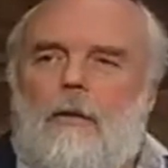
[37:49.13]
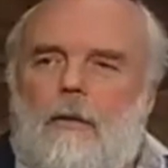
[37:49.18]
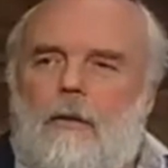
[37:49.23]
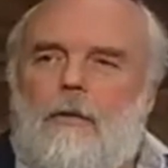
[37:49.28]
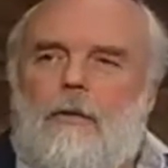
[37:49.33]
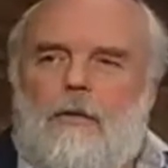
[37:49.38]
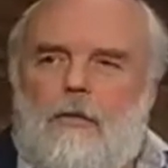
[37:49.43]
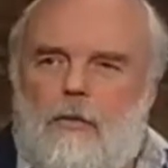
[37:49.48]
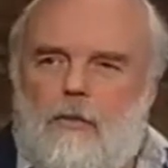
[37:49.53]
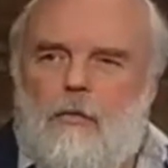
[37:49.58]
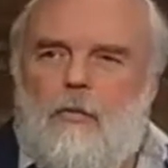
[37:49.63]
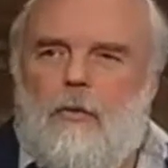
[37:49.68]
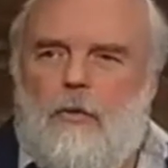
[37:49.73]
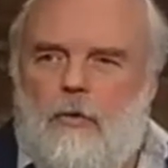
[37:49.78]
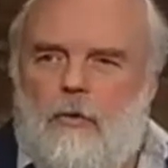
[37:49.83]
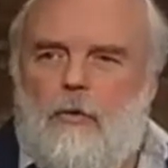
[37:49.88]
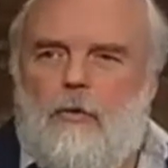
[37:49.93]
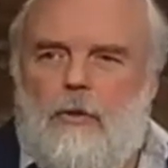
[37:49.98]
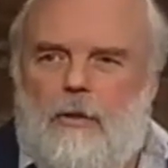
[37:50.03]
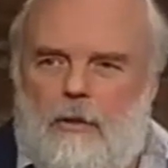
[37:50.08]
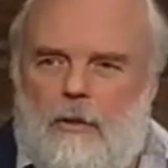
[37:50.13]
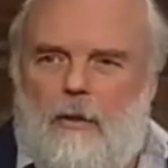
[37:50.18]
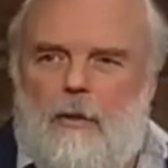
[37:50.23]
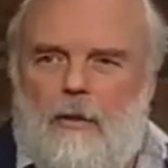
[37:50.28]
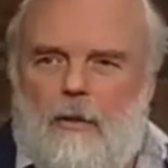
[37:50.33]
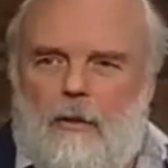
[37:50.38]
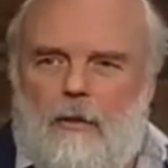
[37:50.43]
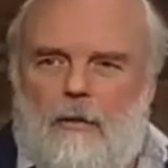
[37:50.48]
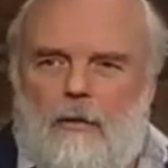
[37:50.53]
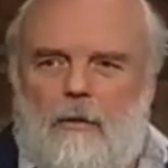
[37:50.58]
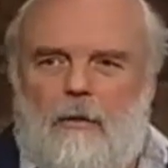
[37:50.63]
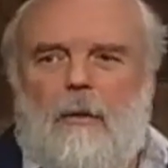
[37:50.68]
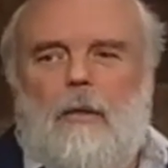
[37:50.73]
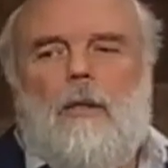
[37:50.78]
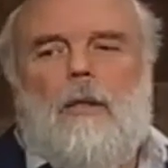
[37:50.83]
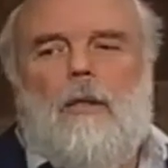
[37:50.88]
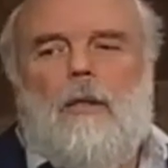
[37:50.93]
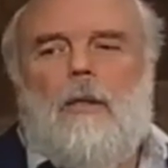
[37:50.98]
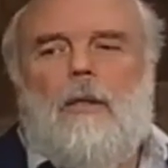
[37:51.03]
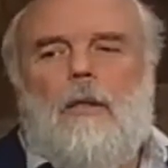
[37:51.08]
this is what you're saying.
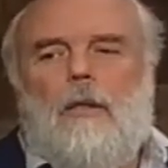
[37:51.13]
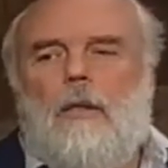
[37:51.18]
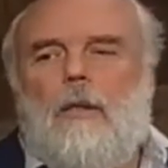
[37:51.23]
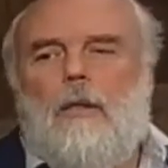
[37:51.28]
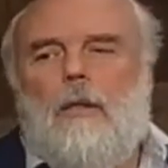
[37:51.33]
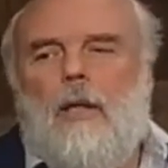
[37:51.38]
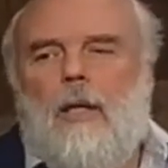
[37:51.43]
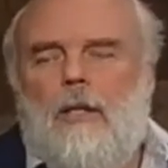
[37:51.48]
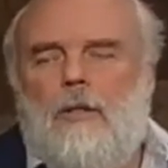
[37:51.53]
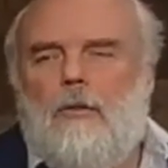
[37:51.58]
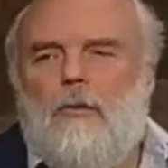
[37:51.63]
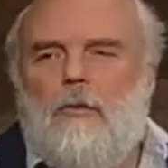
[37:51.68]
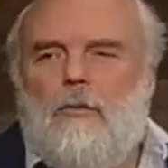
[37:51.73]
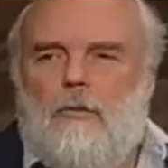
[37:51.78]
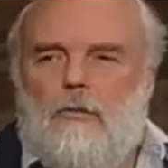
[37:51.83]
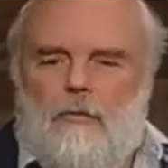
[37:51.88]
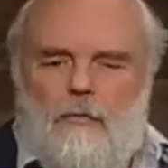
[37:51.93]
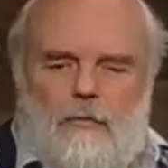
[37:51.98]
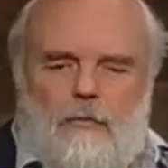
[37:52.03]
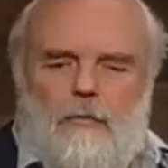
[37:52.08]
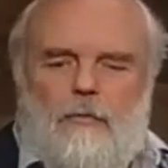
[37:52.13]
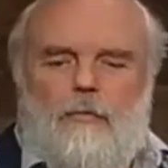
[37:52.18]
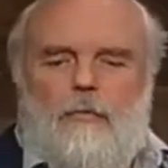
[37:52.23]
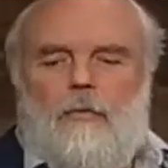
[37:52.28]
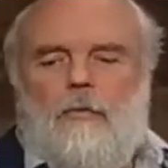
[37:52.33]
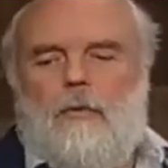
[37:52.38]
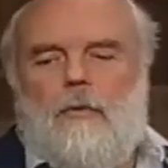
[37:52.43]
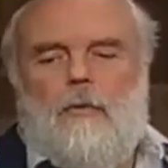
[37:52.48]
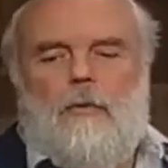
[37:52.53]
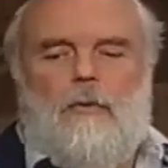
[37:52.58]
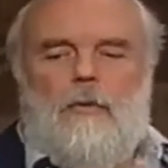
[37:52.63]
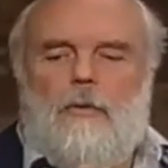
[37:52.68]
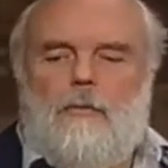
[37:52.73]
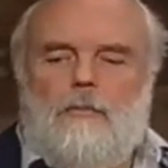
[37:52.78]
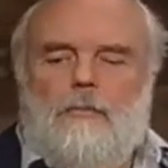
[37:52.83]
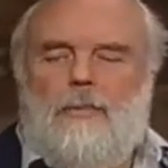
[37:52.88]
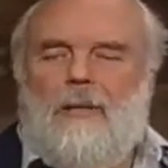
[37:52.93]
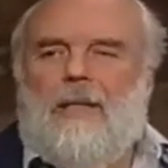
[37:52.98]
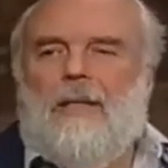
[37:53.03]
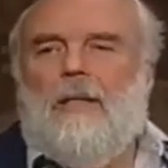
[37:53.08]
I sort of just
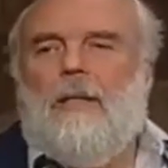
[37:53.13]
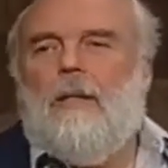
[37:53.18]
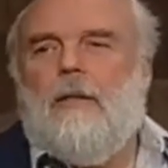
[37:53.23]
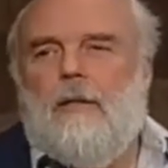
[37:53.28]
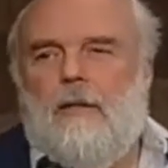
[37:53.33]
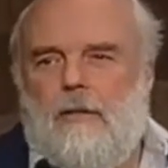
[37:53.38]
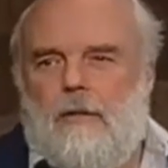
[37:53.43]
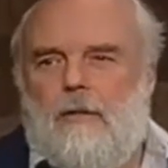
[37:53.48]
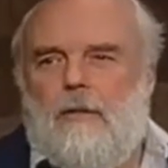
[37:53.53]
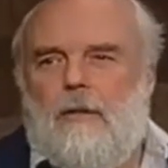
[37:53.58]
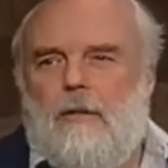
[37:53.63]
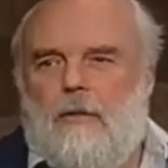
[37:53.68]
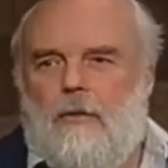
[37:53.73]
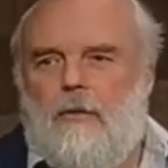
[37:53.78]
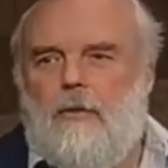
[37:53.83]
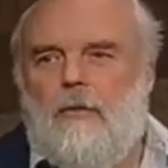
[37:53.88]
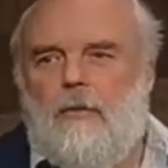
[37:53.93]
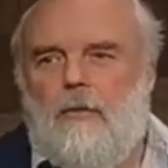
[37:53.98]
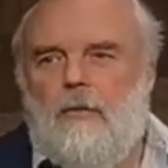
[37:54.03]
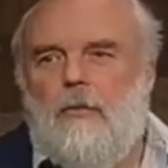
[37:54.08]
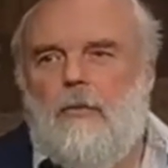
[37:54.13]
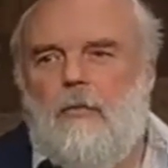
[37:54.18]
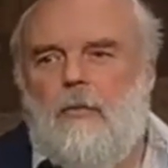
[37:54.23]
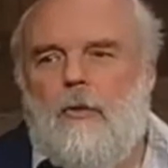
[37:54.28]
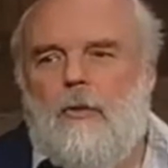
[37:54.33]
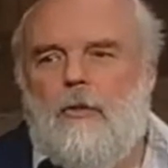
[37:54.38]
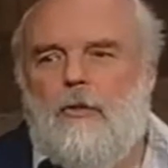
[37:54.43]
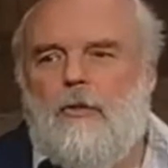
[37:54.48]
blend into what